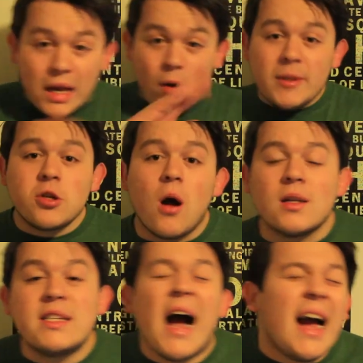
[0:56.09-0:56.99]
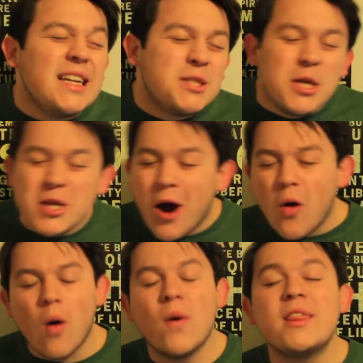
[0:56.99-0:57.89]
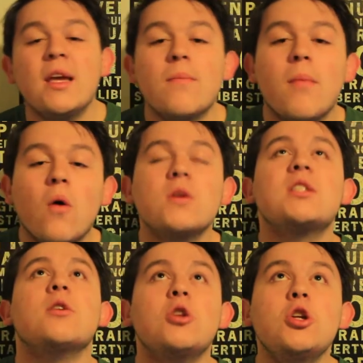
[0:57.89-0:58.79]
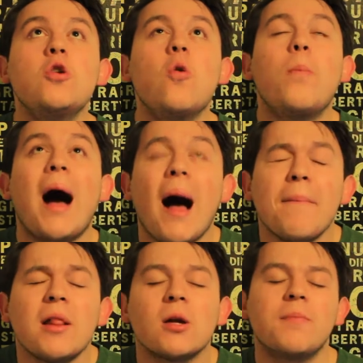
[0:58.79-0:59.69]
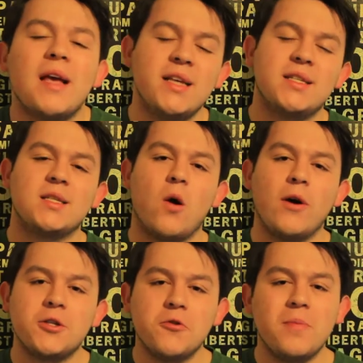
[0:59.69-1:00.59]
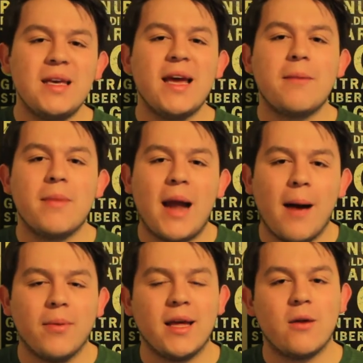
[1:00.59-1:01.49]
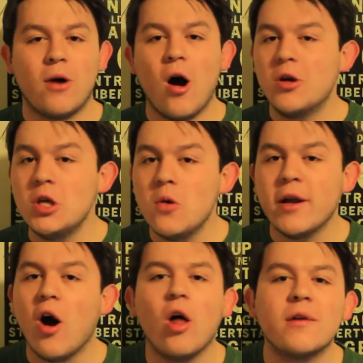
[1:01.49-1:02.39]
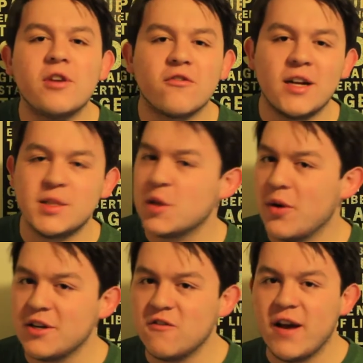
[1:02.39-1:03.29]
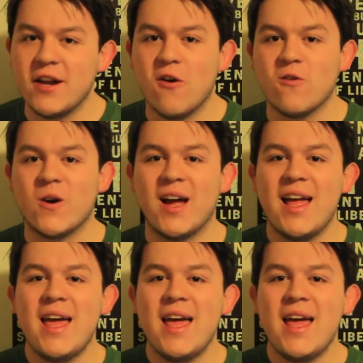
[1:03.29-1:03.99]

Now I bet you're all dying to know what the most new popular piece is going to be in Monopoly and what you and all of your friends are going to fight over.